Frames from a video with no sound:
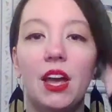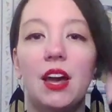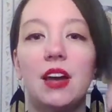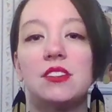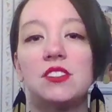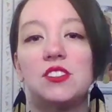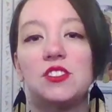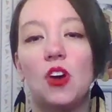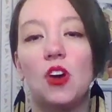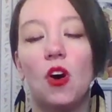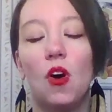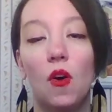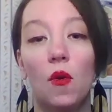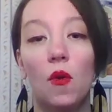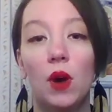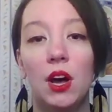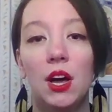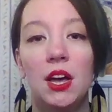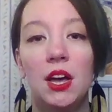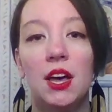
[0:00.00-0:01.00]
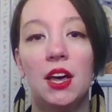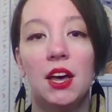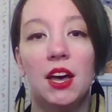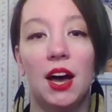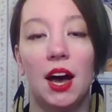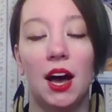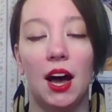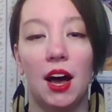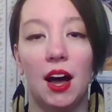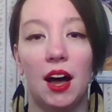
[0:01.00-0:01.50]
and so
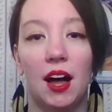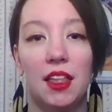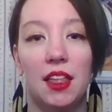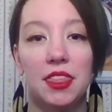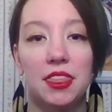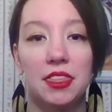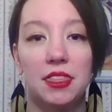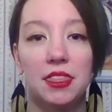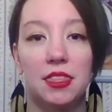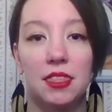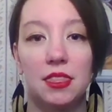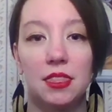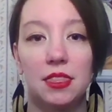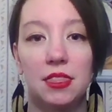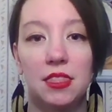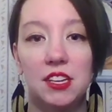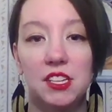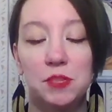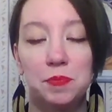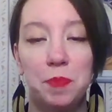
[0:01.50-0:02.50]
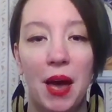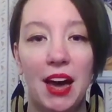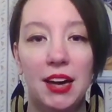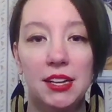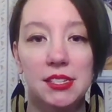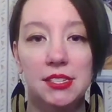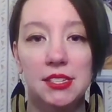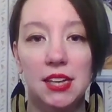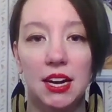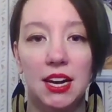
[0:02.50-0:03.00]
uh, this
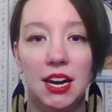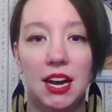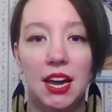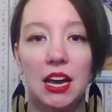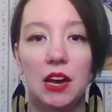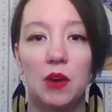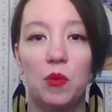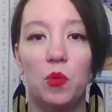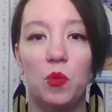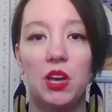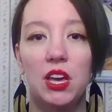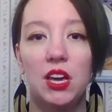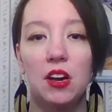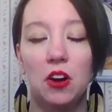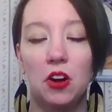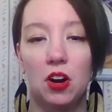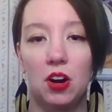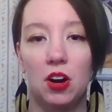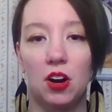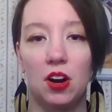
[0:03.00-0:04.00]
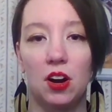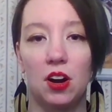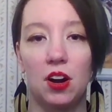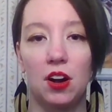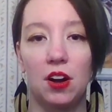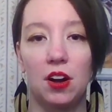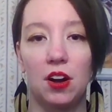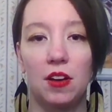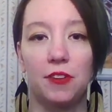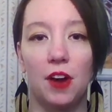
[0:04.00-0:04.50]
past Sunday, we
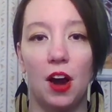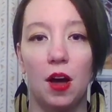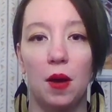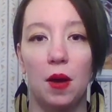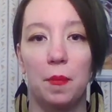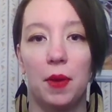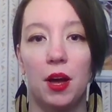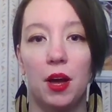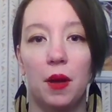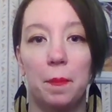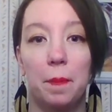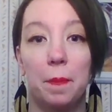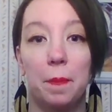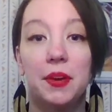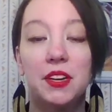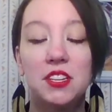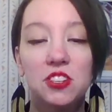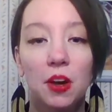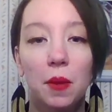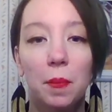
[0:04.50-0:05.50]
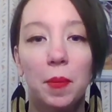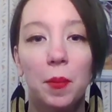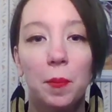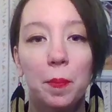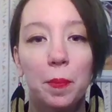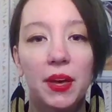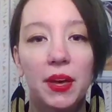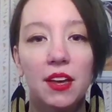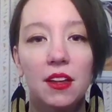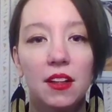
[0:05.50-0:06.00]
heard from Bishop
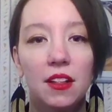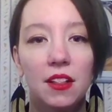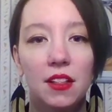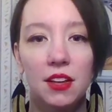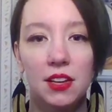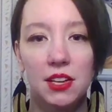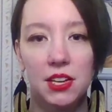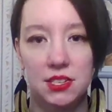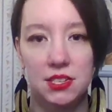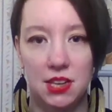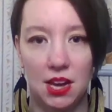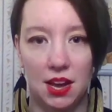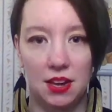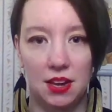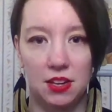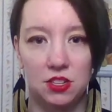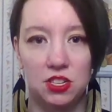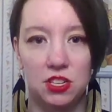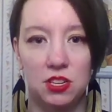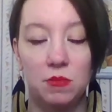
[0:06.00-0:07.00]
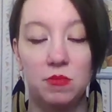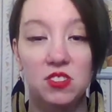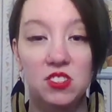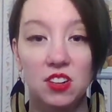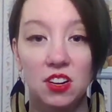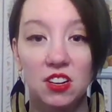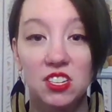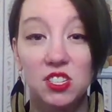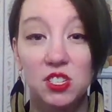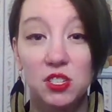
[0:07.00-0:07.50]
Bill Tesch. He
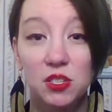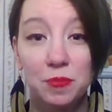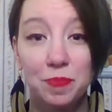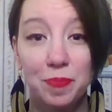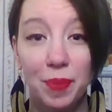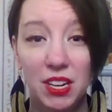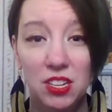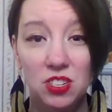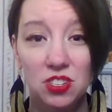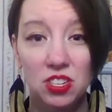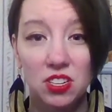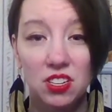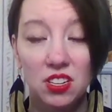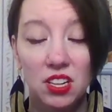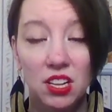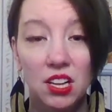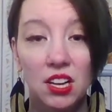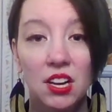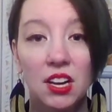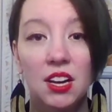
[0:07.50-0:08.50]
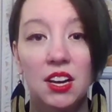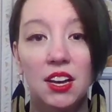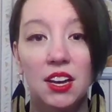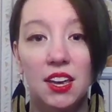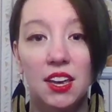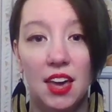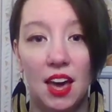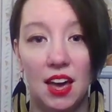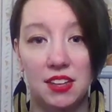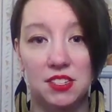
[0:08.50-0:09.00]
was our special
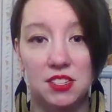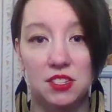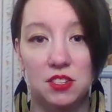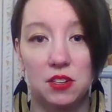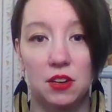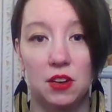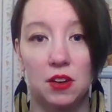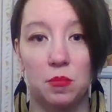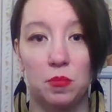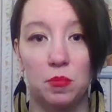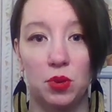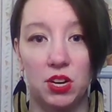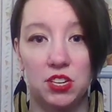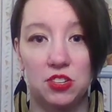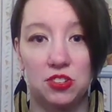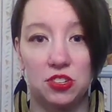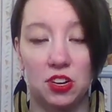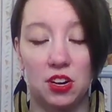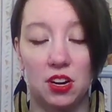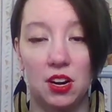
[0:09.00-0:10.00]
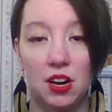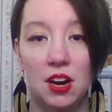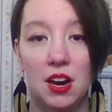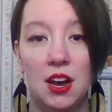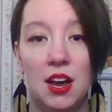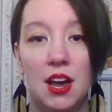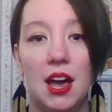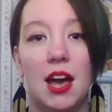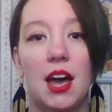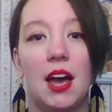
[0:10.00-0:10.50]
guest preacher.
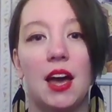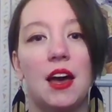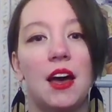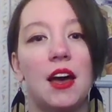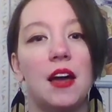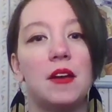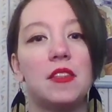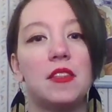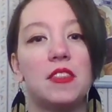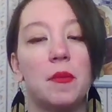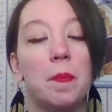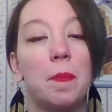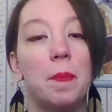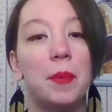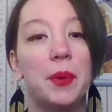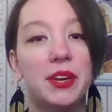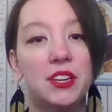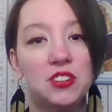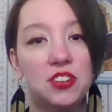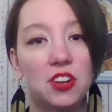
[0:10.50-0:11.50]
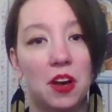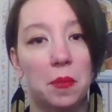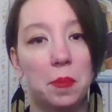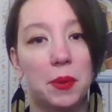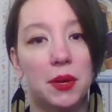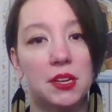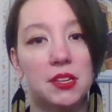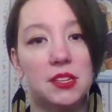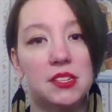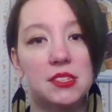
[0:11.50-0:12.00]
And the
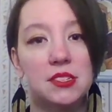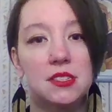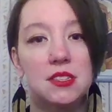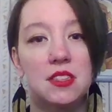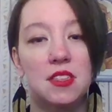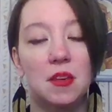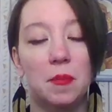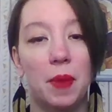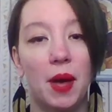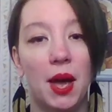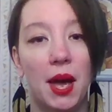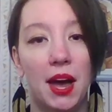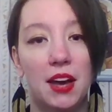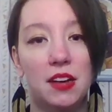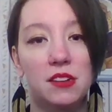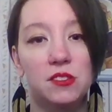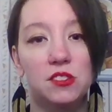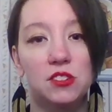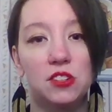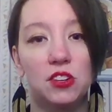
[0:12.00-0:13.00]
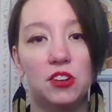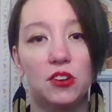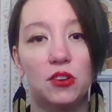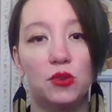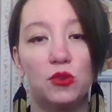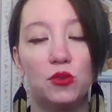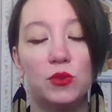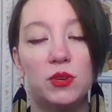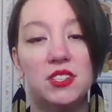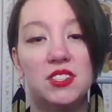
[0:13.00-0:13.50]
bishop is the pastor
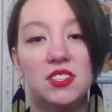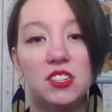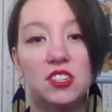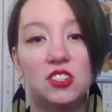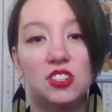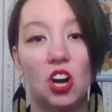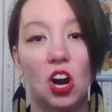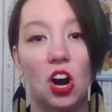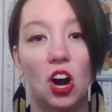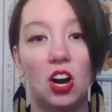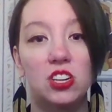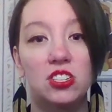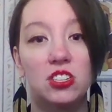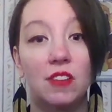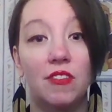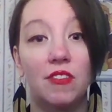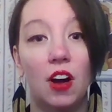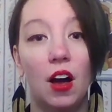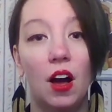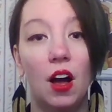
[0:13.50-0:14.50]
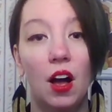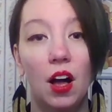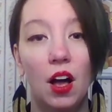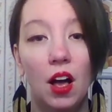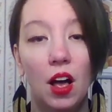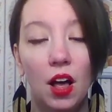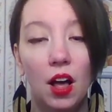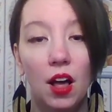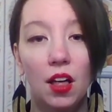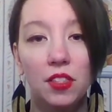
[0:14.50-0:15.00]
who is in charge of
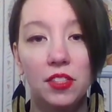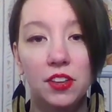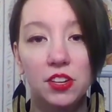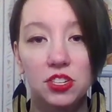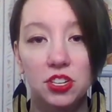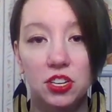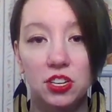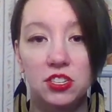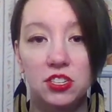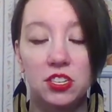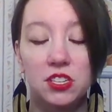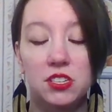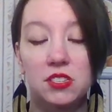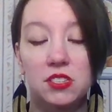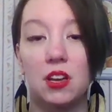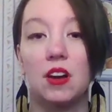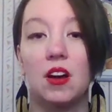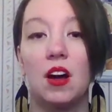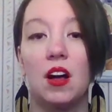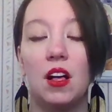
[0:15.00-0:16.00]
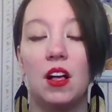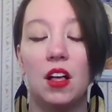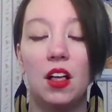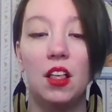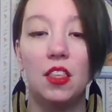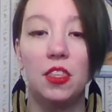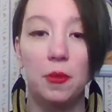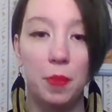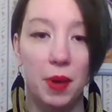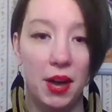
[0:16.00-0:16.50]
all the churches and
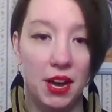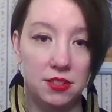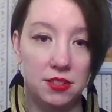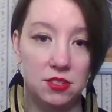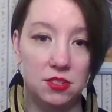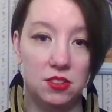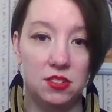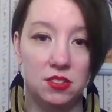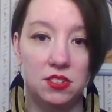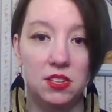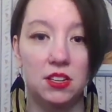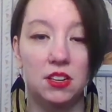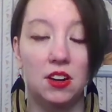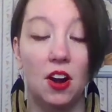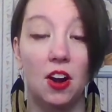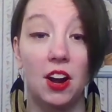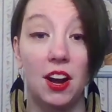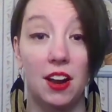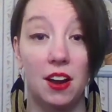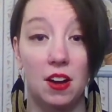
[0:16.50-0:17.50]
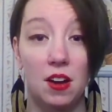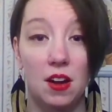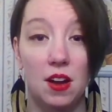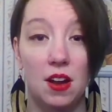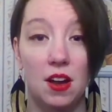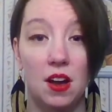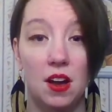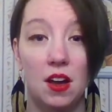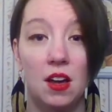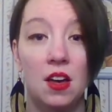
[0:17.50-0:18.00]
all the pastors in our
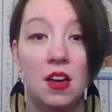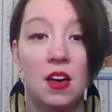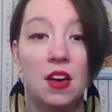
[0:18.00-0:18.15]
area,